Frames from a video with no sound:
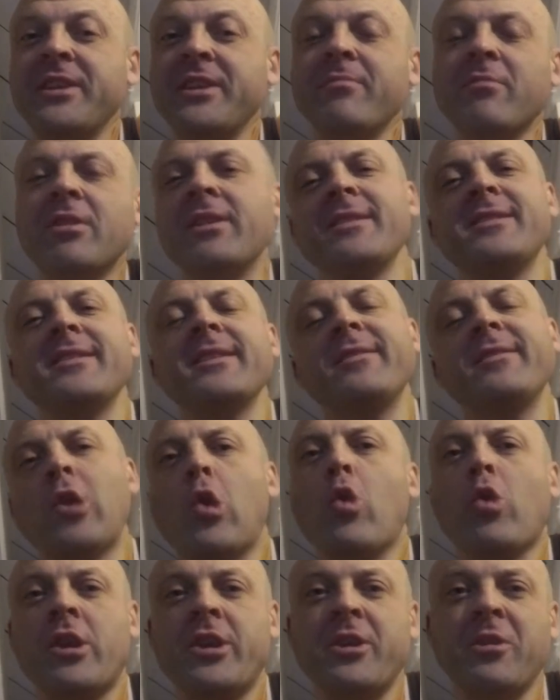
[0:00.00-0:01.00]
And they said,
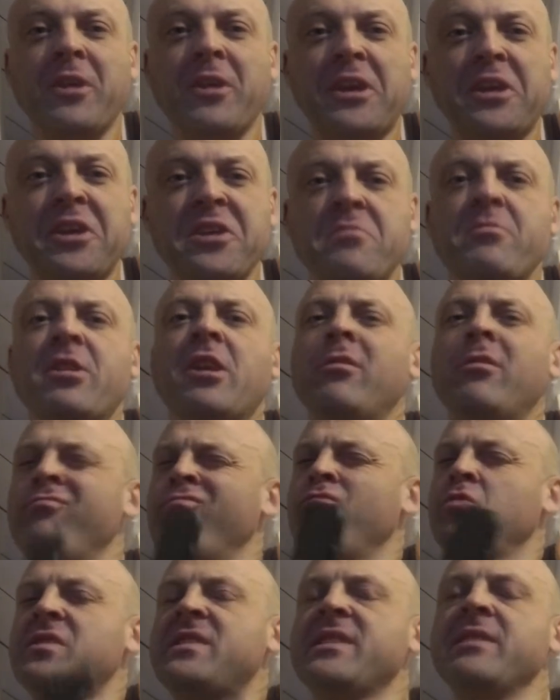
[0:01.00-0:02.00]
"Don't worry, you'll get an email."
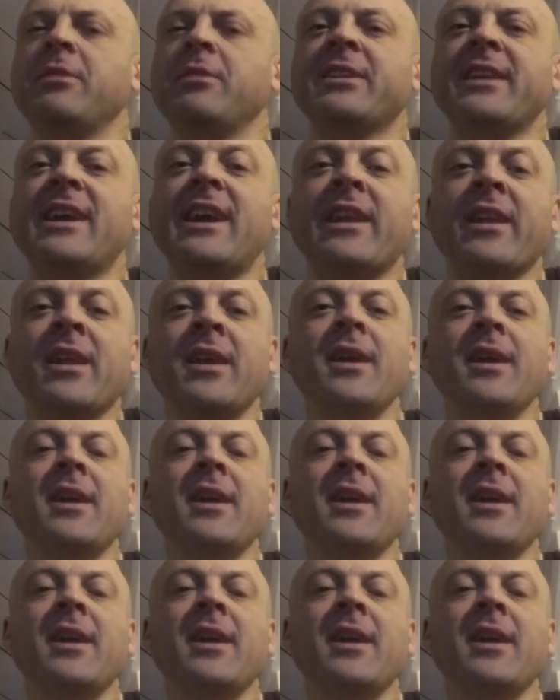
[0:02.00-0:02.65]
We'll see about that.